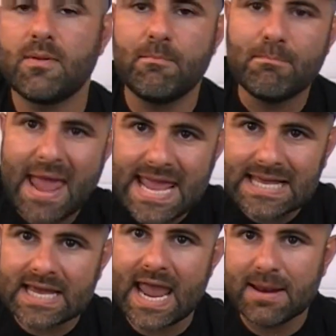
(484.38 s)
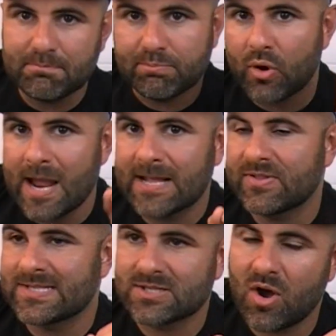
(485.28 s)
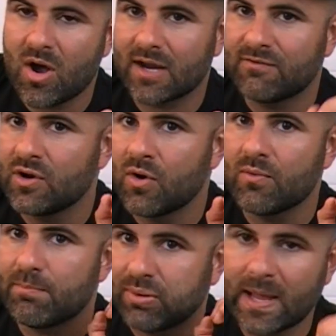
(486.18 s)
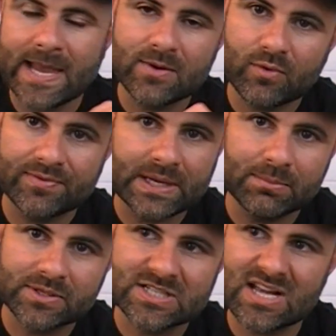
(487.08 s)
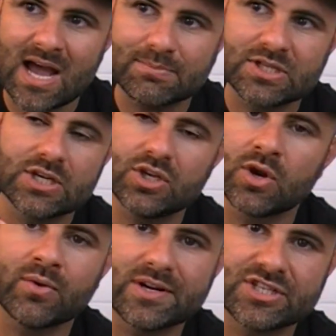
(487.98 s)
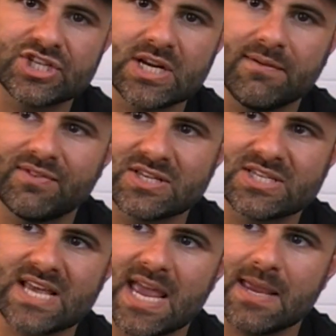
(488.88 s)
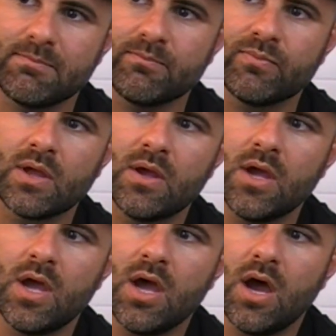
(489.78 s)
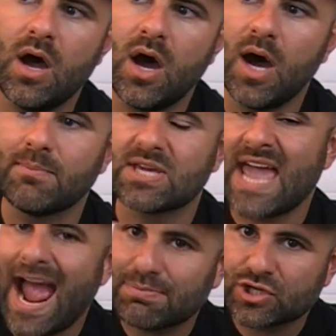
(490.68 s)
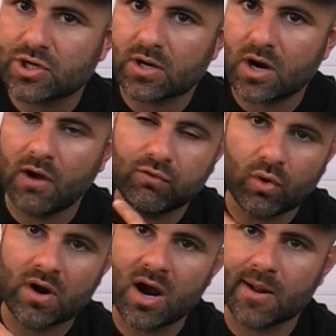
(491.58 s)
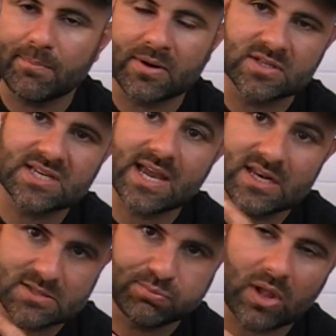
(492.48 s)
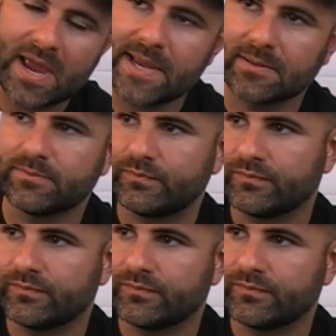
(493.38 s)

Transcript: make and break the song. If you don't play it with double stops, you don't achieve the same capture of what R.L. Burnside is playing.